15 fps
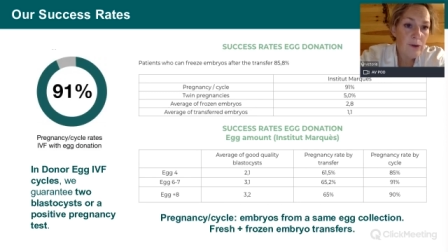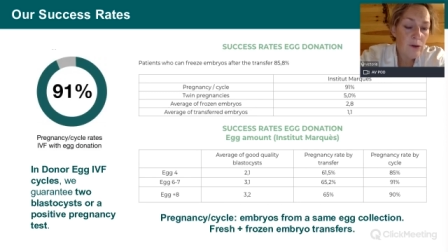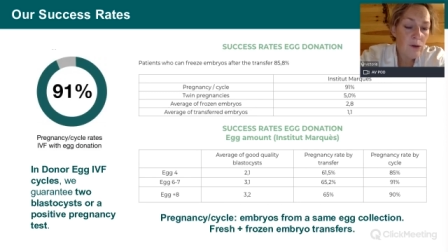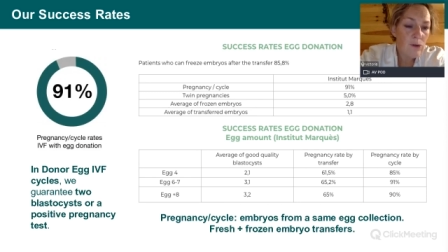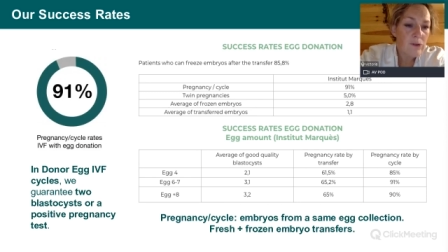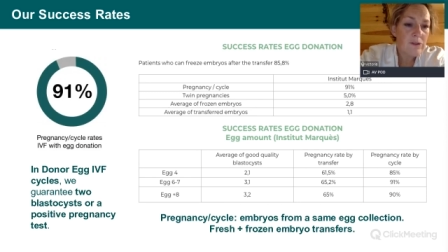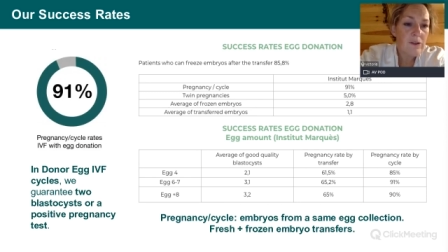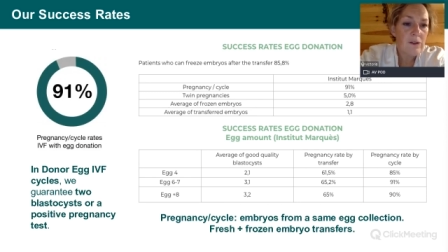but
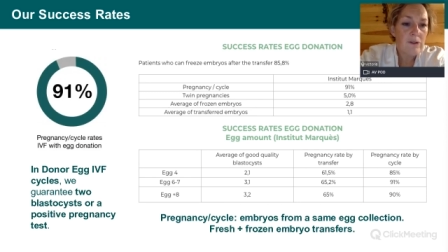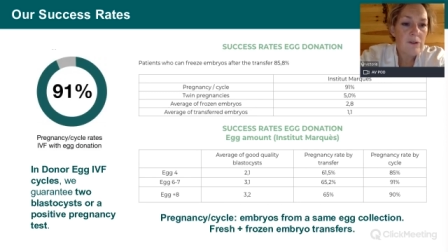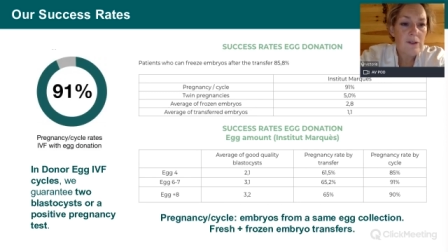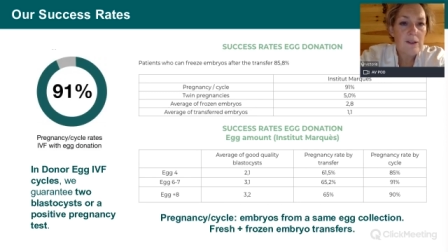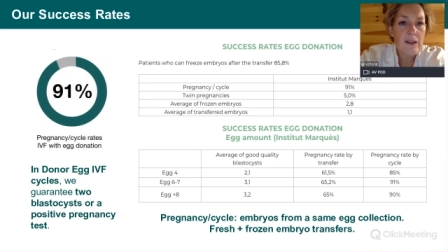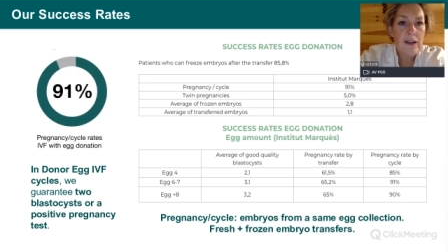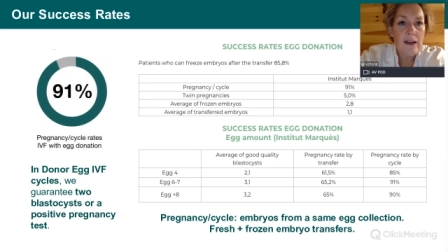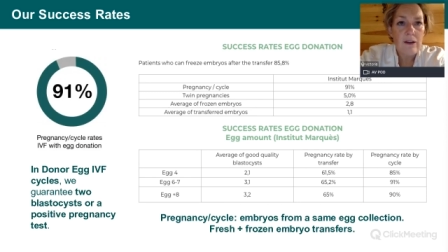also
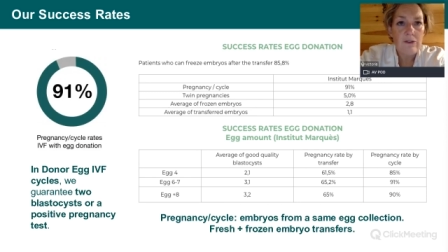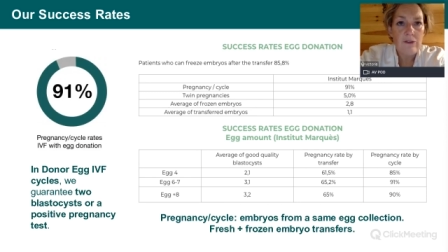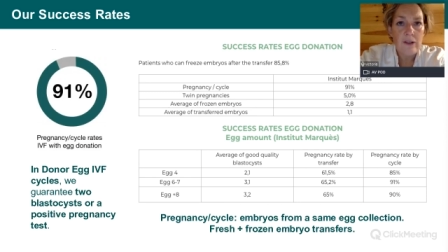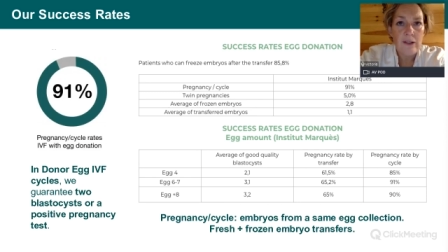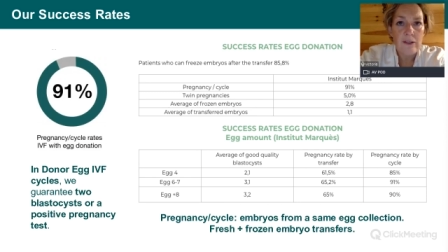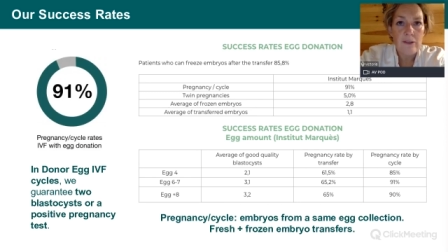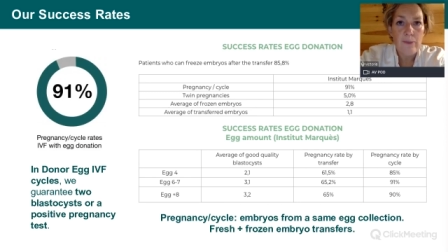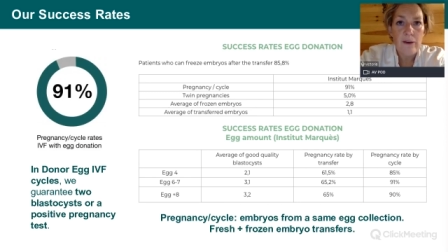to see how
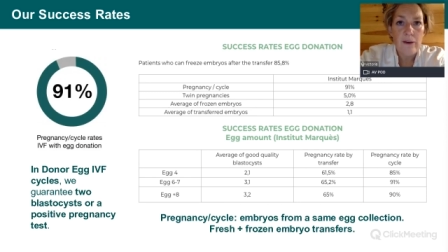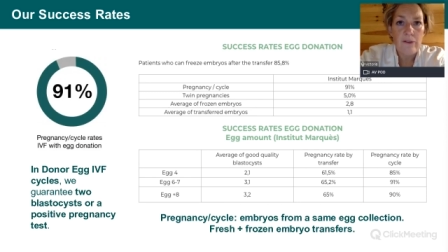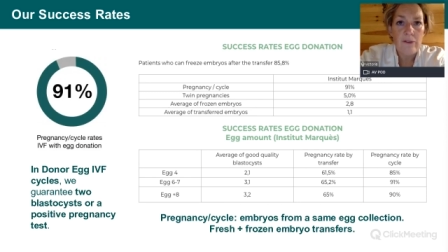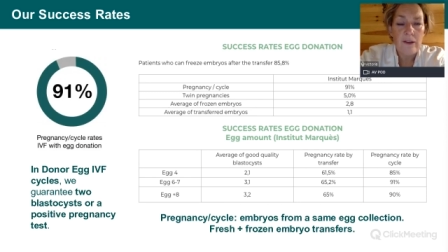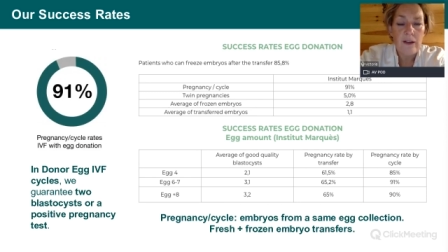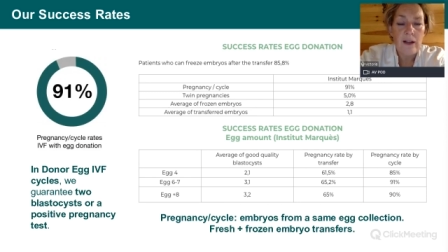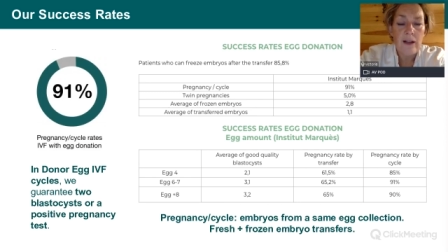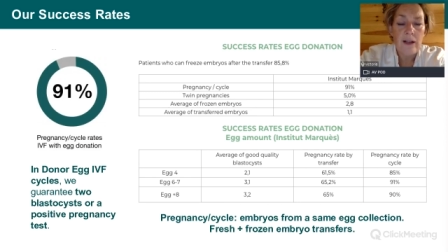
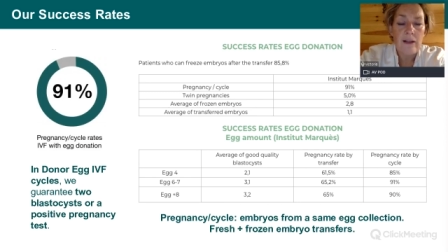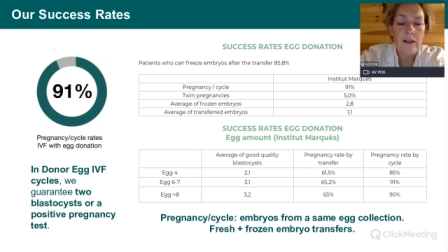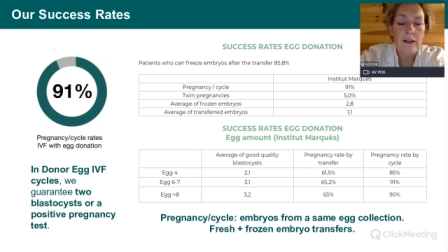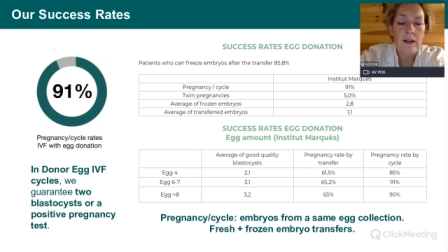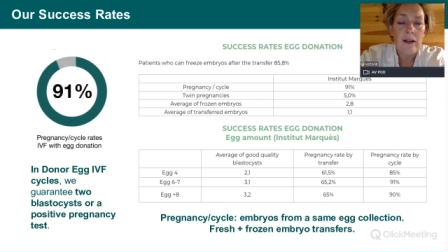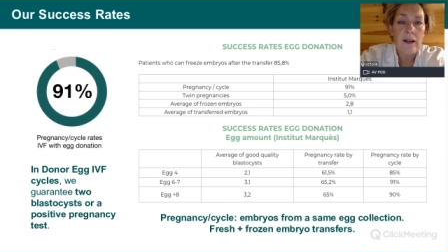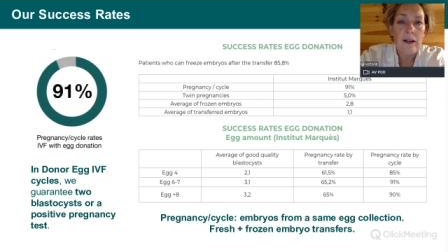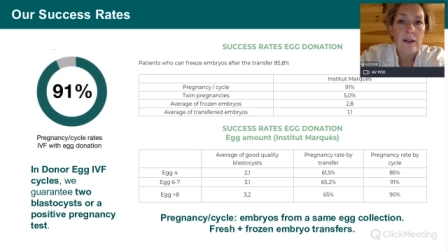transparent the cl-
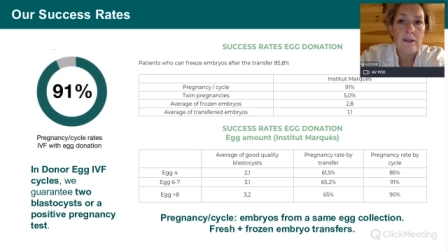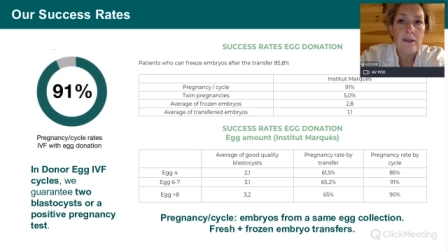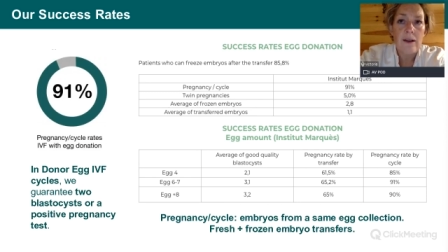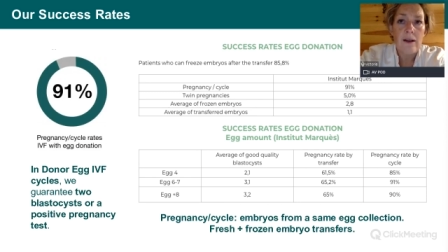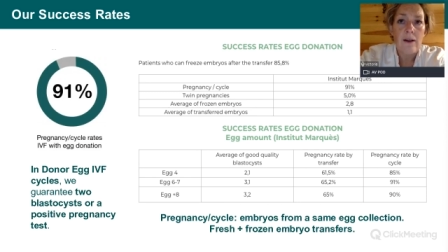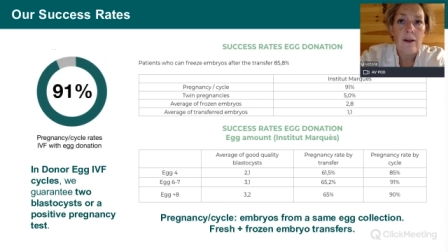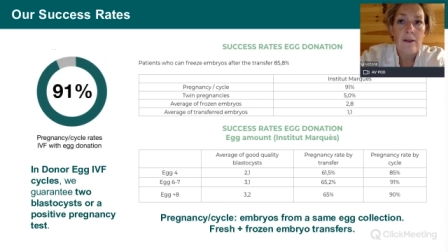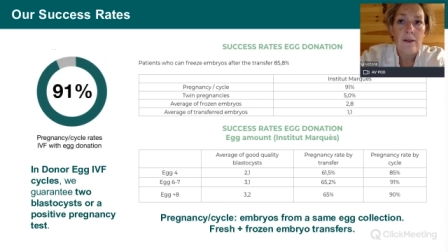clinics
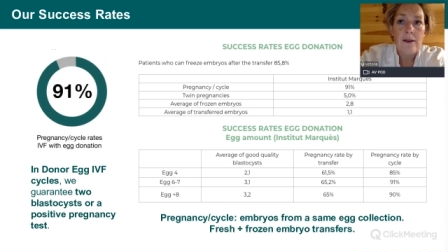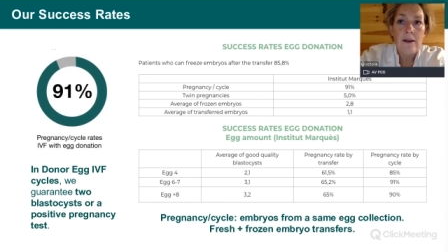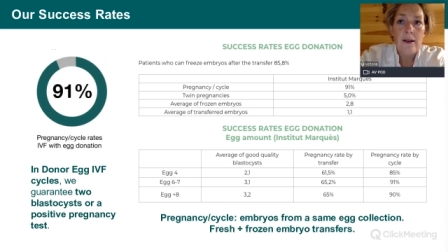are.